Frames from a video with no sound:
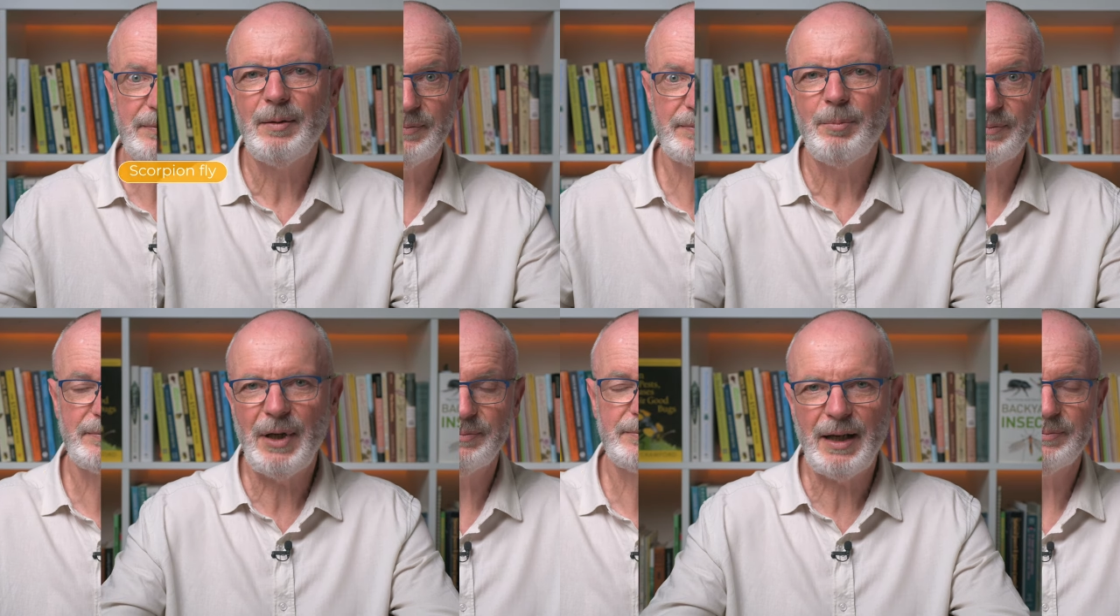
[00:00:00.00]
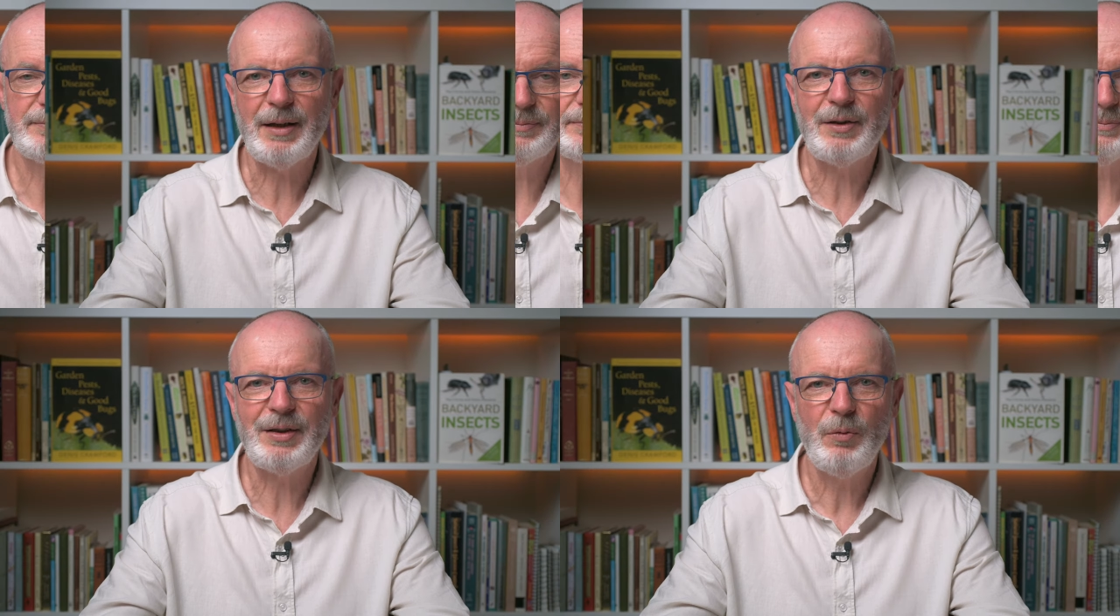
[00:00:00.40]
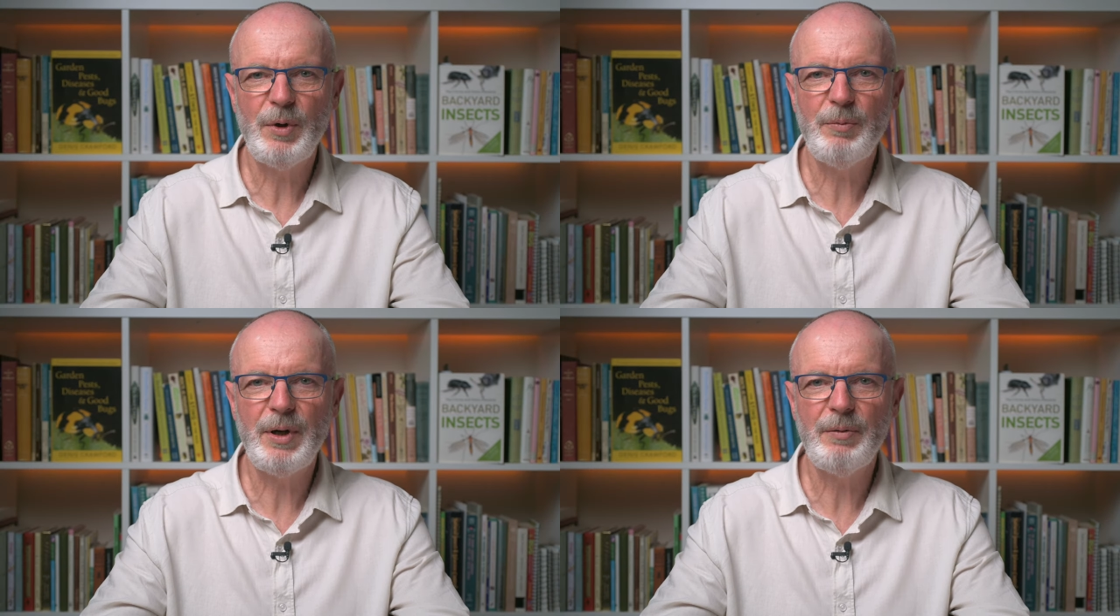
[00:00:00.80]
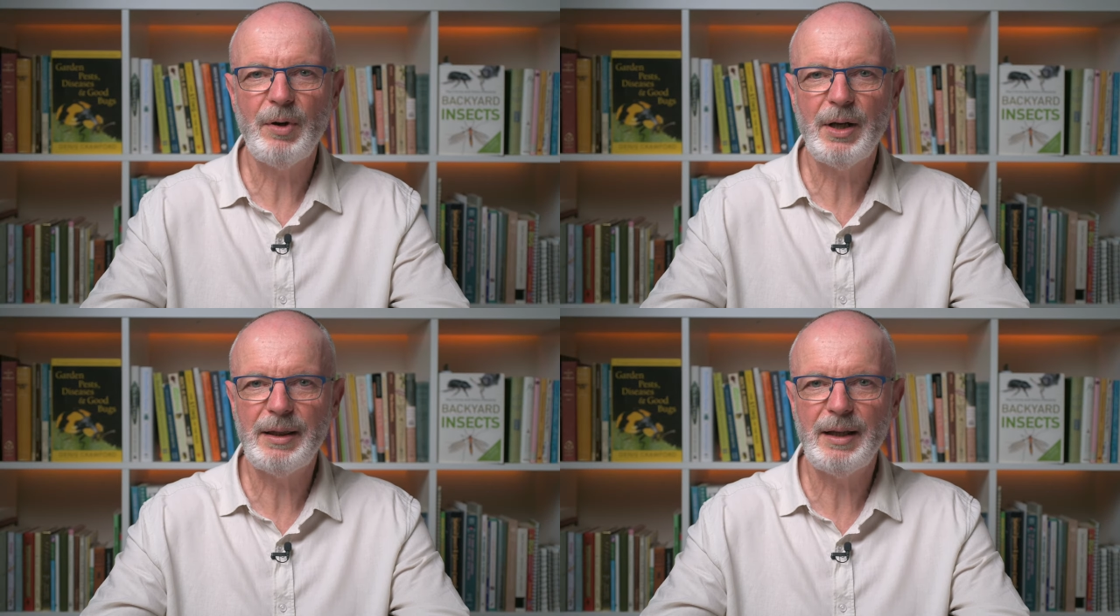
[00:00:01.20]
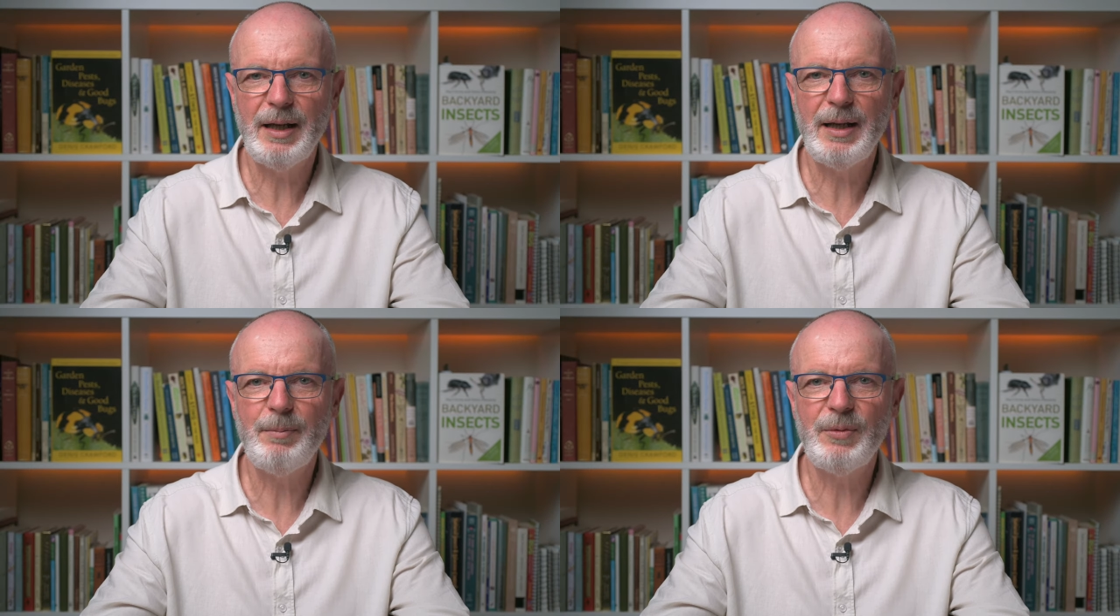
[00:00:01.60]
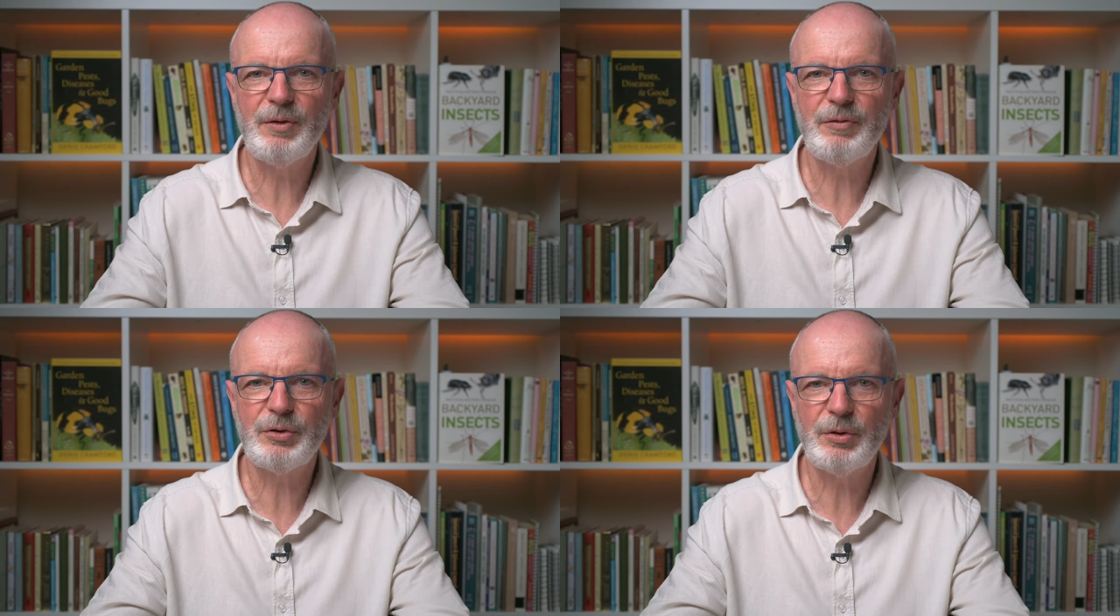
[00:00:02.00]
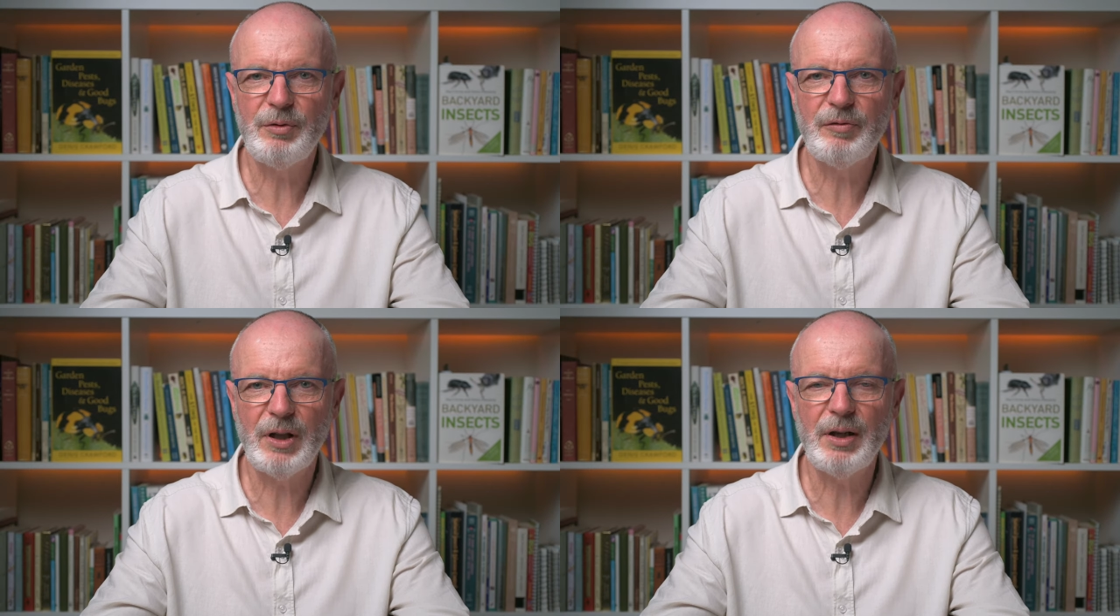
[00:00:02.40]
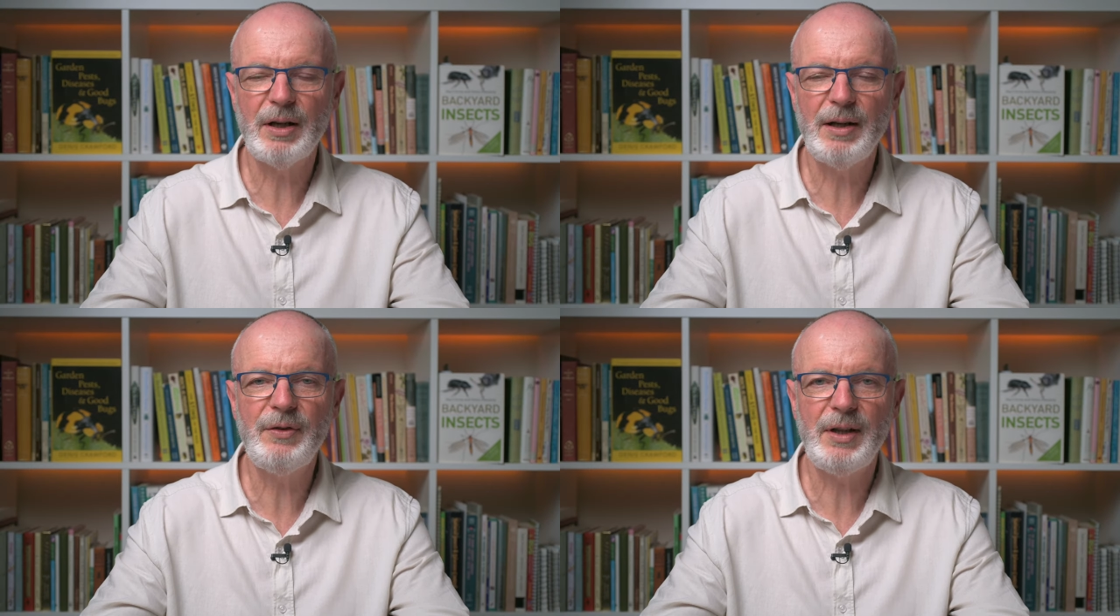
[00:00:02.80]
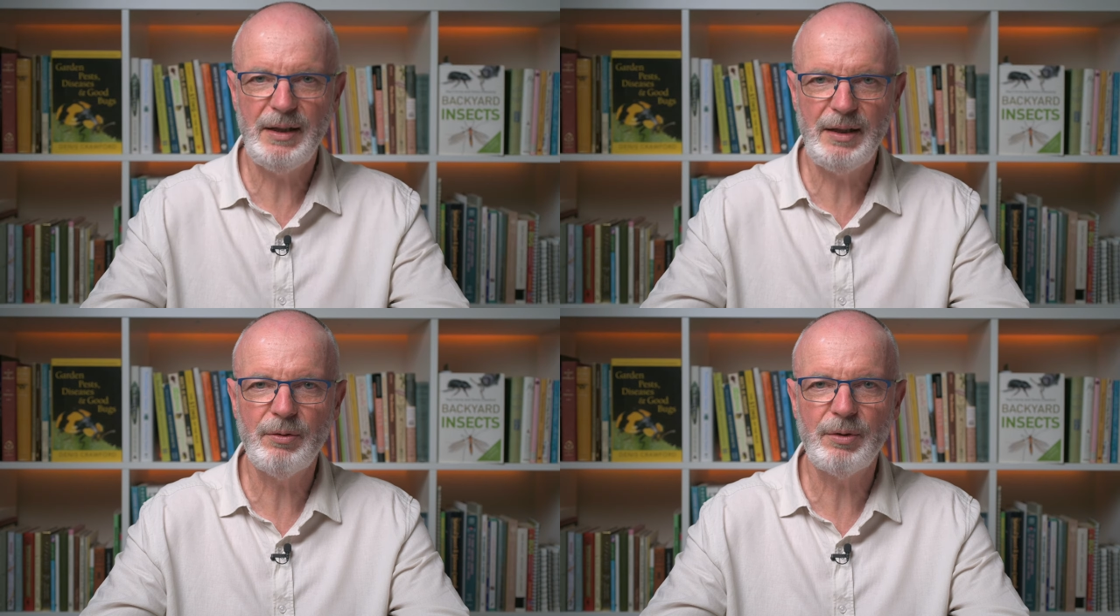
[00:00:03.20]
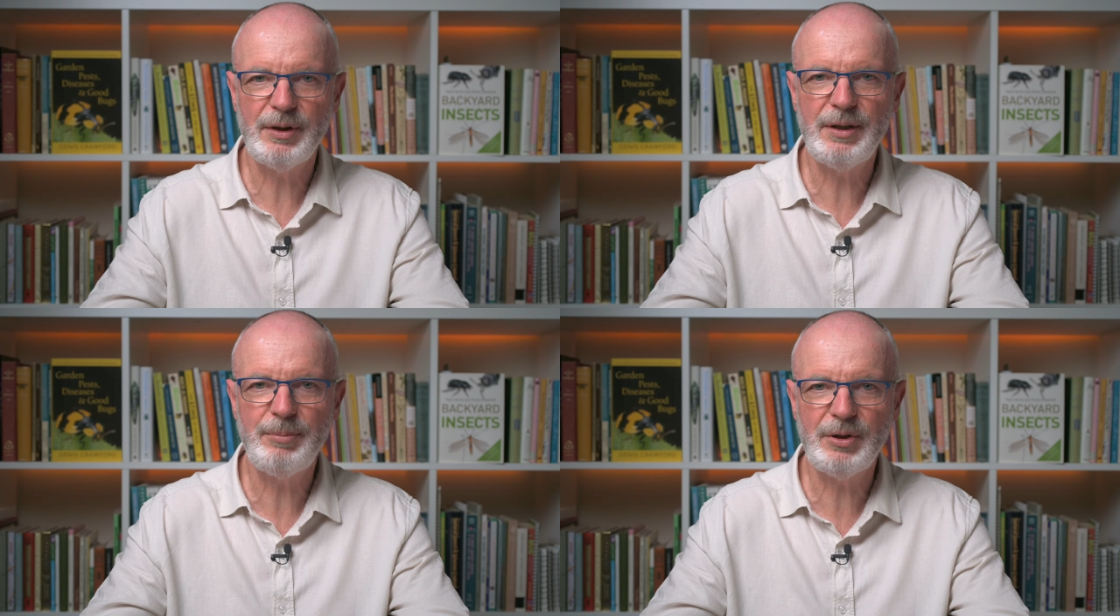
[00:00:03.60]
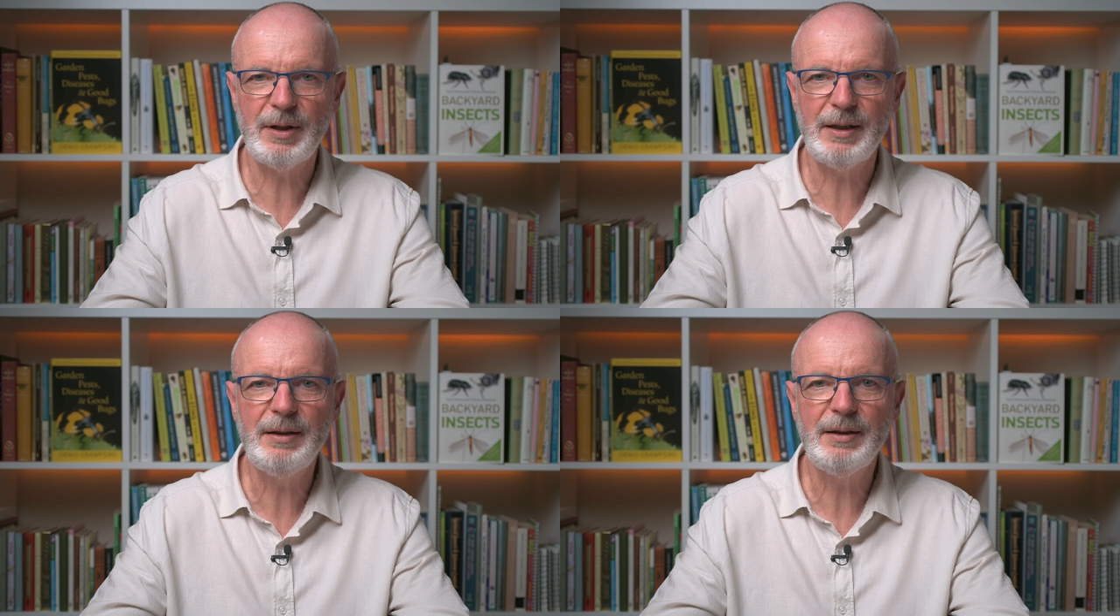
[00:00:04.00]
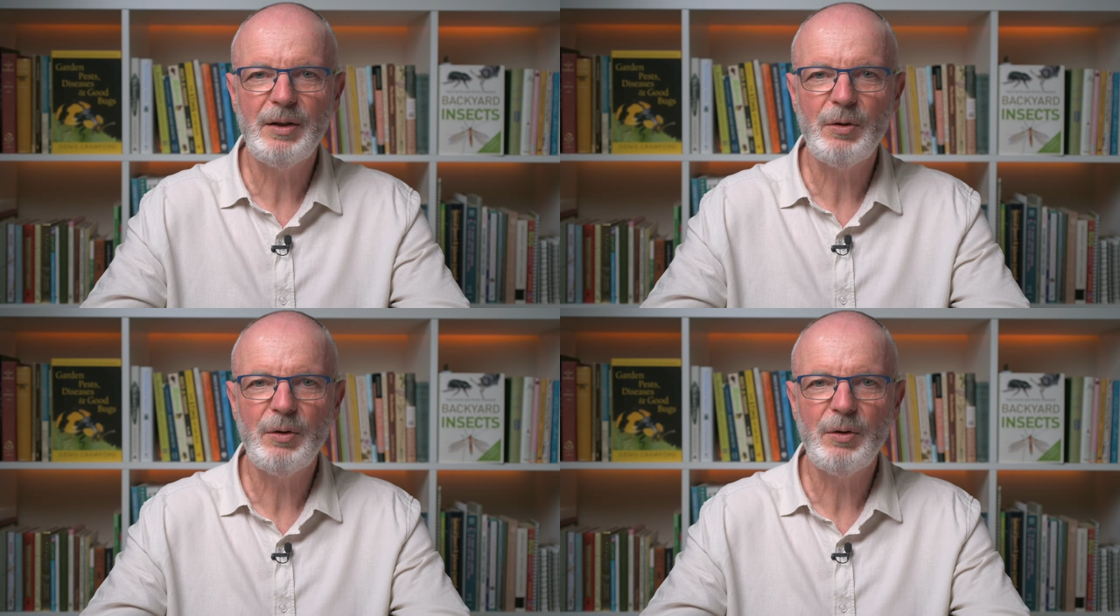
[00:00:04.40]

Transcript: But when we write the names of true flies in the order Diptera,